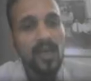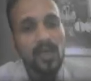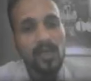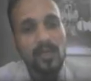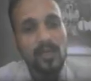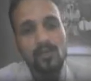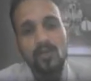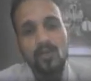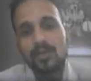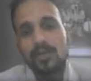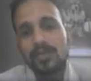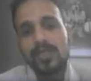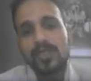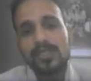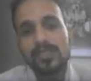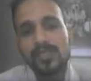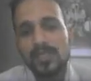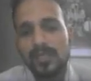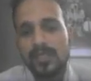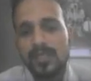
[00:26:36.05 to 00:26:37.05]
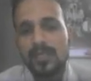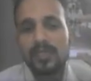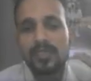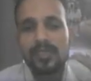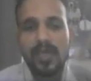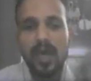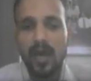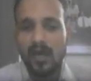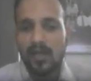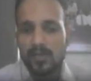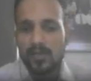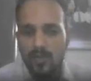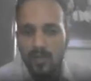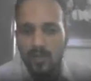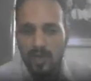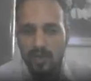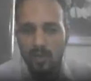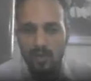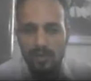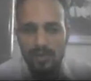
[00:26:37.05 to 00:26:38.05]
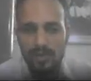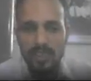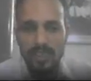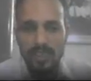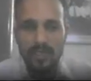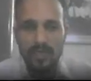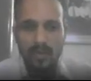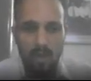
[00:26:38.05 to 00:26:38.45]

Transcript: So this is also a constant.